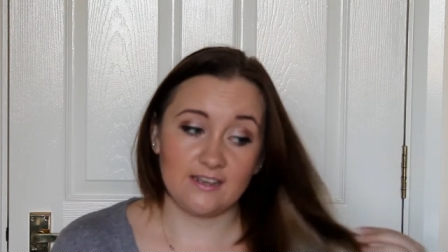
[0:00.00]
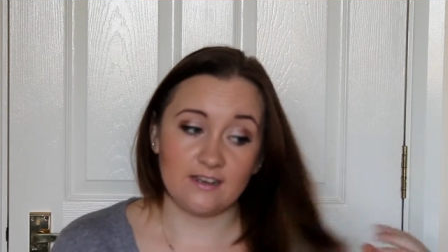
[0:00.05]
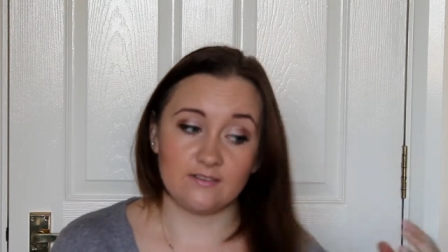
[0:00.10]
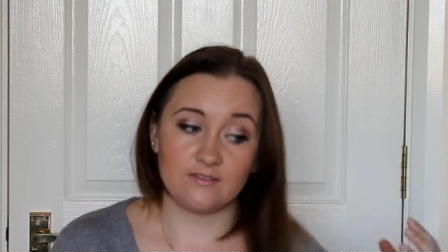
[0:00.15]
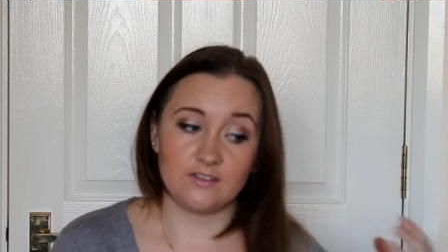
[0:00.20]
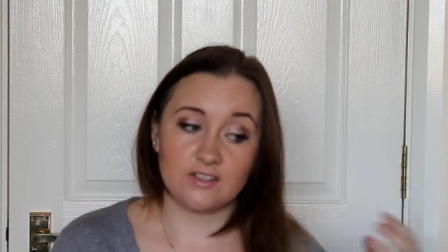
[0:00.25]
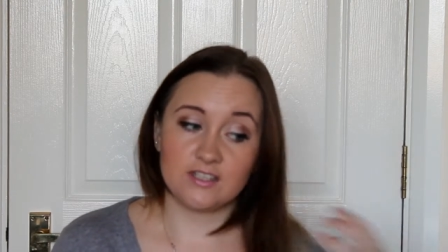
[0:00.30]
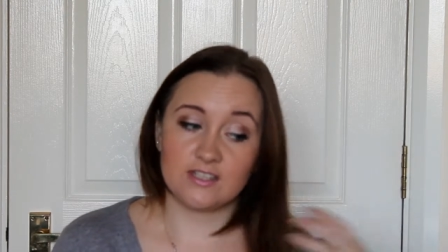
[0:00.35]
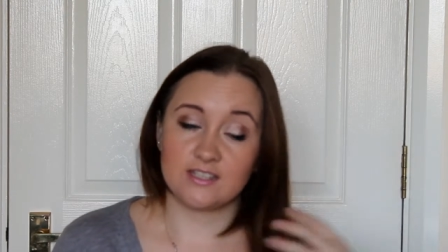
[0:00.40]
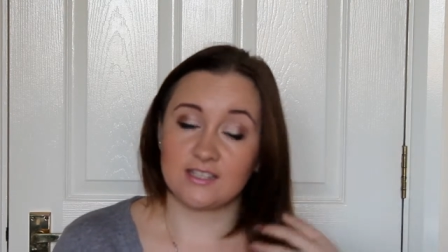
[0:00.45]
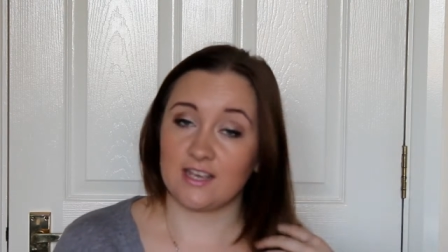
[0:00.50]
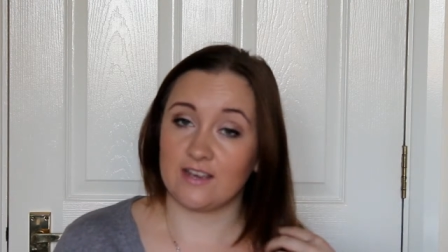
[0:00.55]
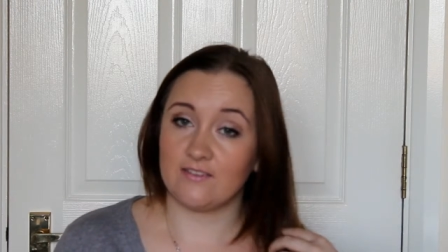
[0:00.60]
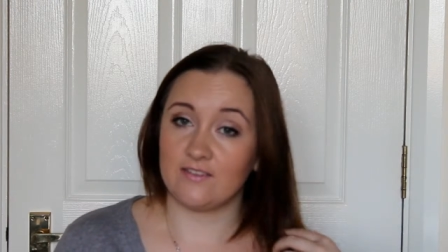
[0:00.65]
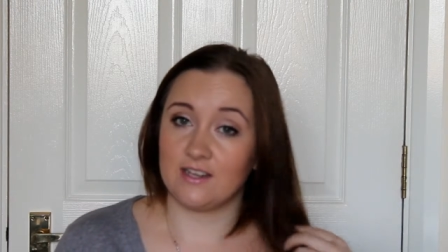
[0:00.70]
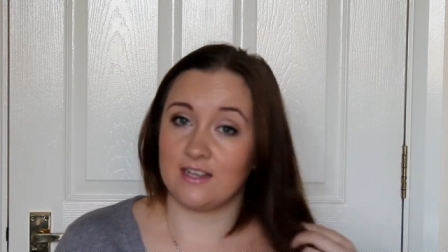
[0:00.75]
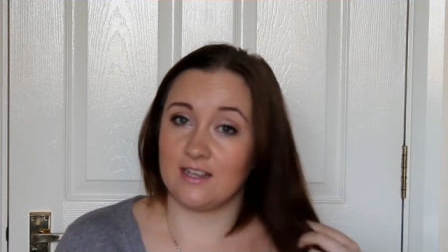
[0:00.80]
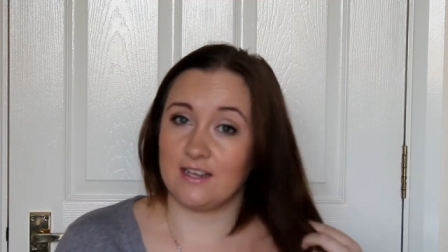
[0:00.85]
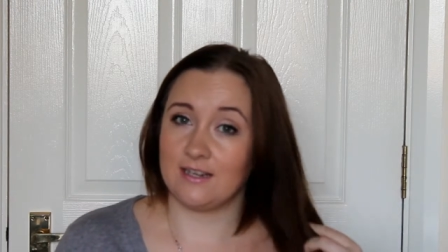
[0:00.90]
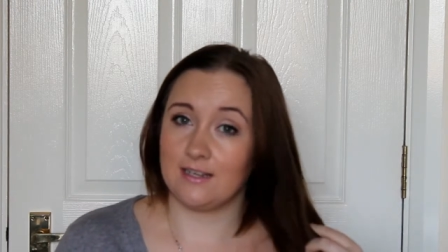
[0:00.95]
I've just
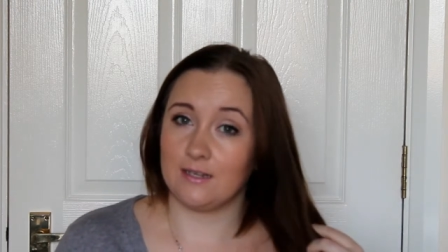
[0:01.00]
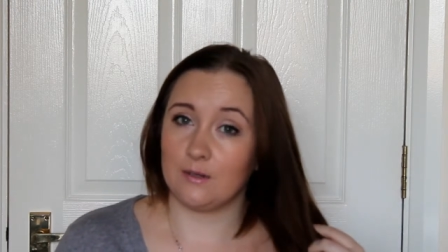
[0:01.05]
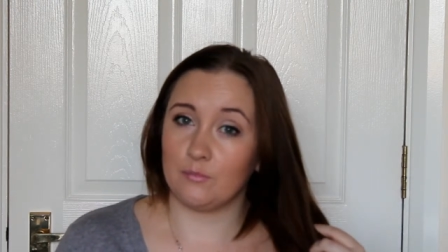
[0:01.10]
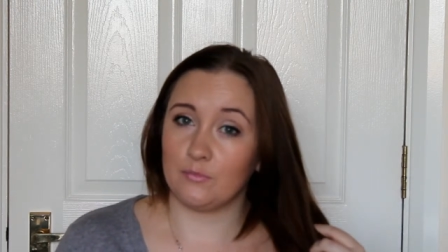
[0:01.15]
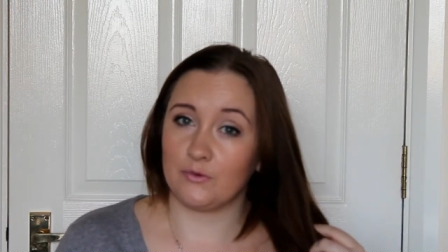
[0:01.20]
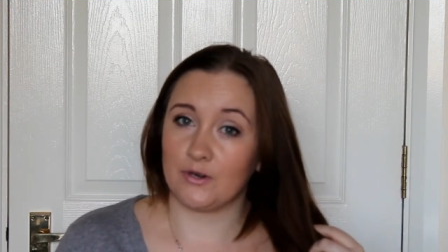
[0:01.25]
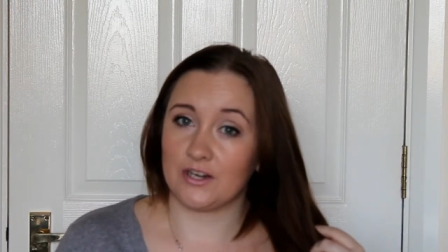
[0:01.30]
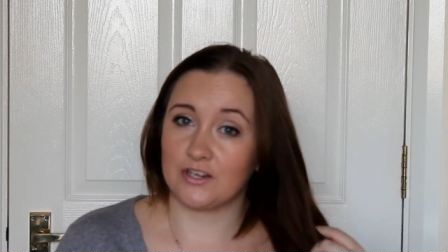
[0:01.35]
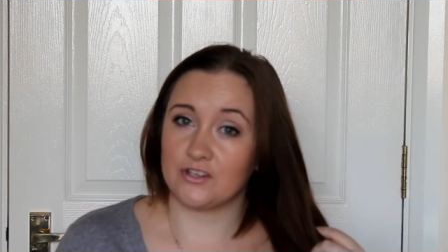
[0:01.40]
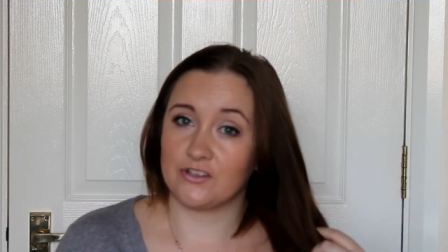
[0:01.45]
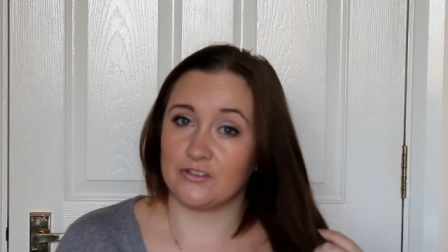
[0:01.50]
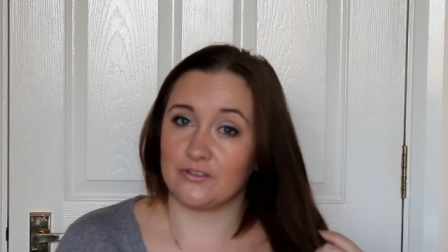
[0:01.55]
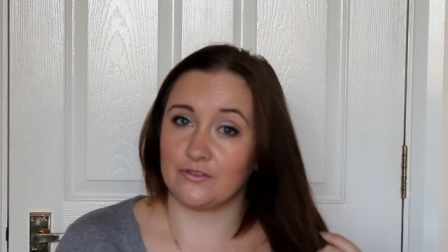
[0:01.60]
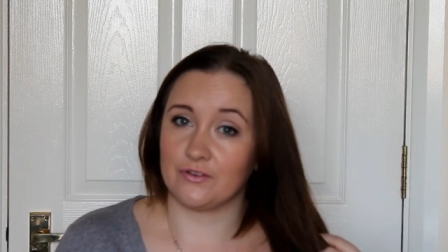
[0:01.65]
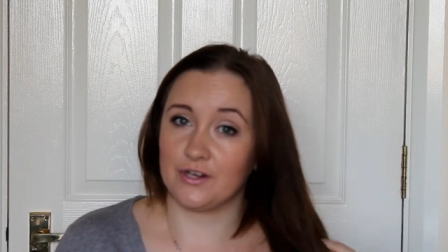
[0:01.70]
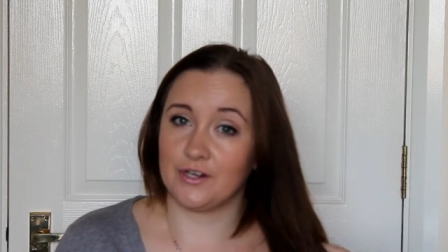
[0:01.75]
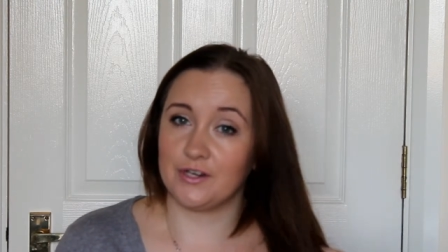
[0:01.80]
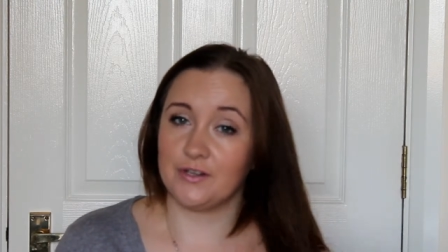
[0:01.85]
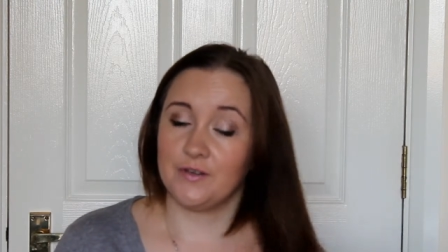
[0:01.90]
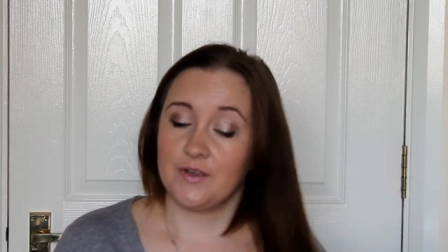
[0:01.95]
given it a little brush
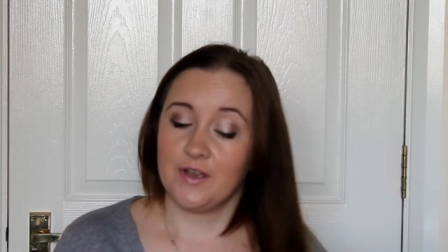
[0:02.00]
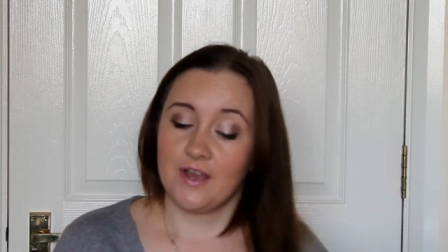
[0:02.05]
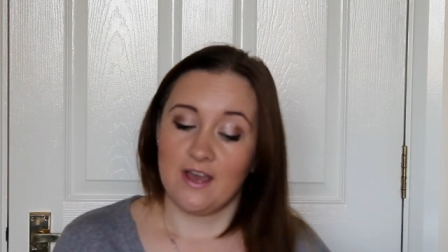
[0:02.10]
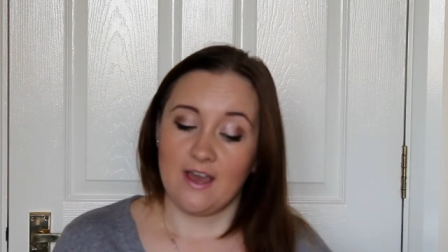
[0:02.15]
through